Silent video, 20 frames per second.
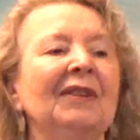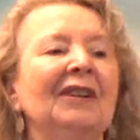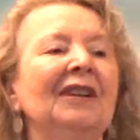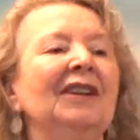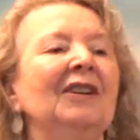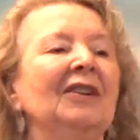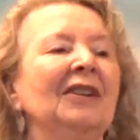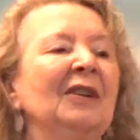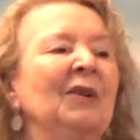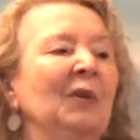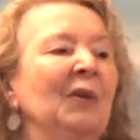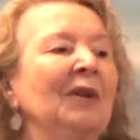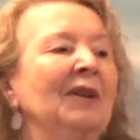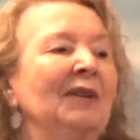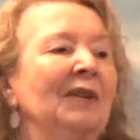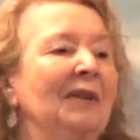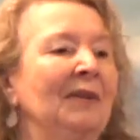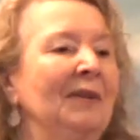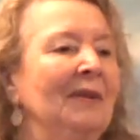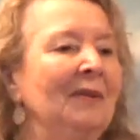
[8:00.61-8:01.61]
here in order
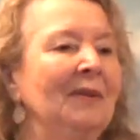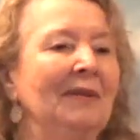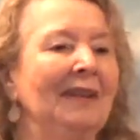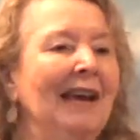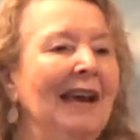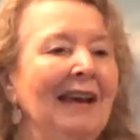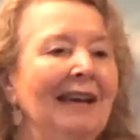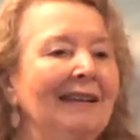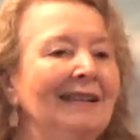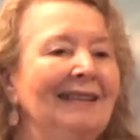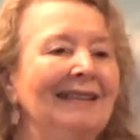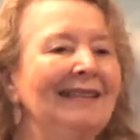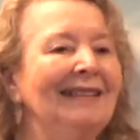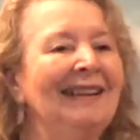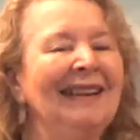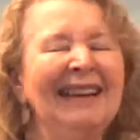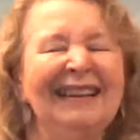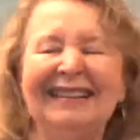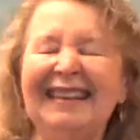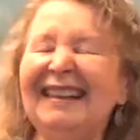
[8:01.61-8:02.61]
to do that.
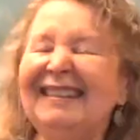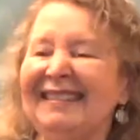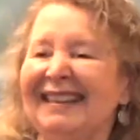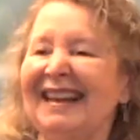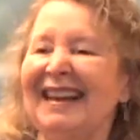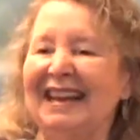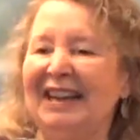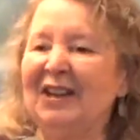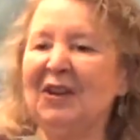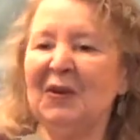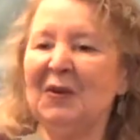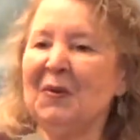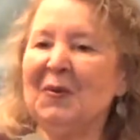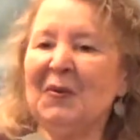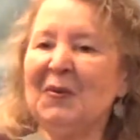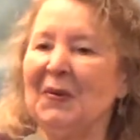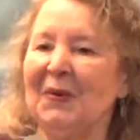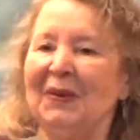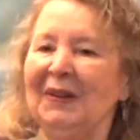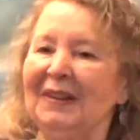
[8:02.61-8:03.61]
And that's kind of
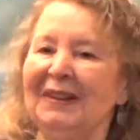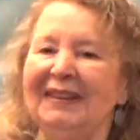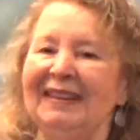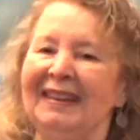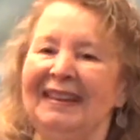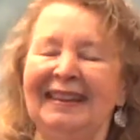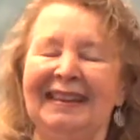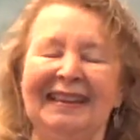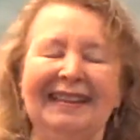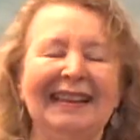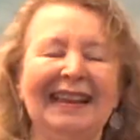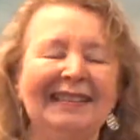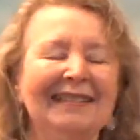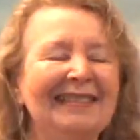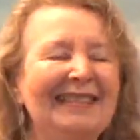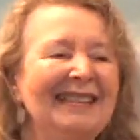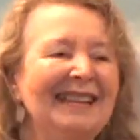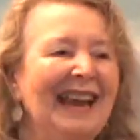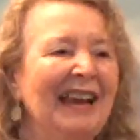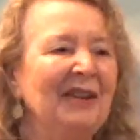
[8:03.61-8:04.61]
cool. Mm-hmm.
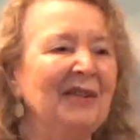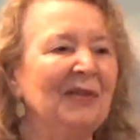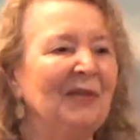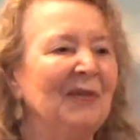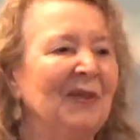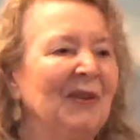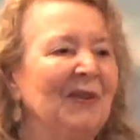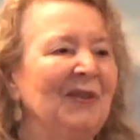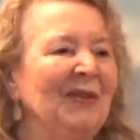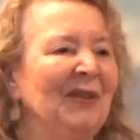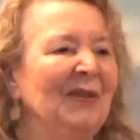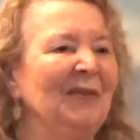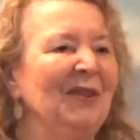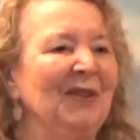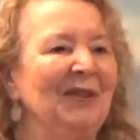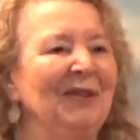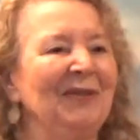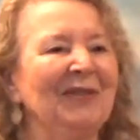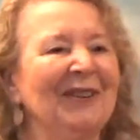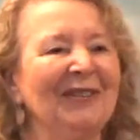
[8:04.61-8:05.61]
That's a nice version of
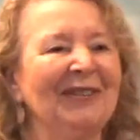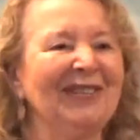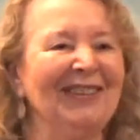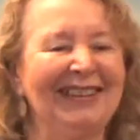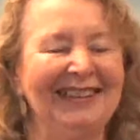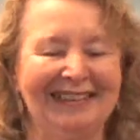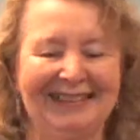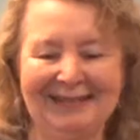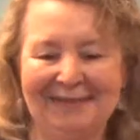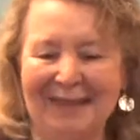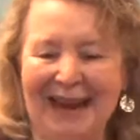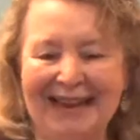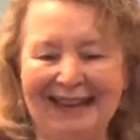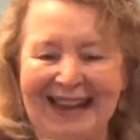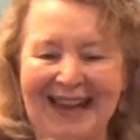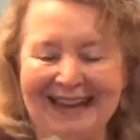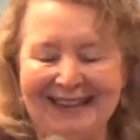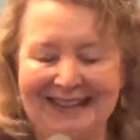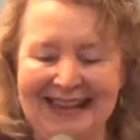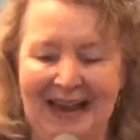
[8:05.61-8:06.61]
universalism. I
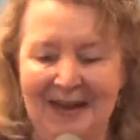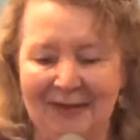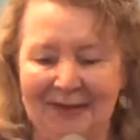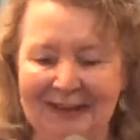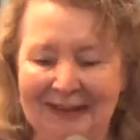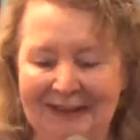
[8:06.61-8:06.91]
like that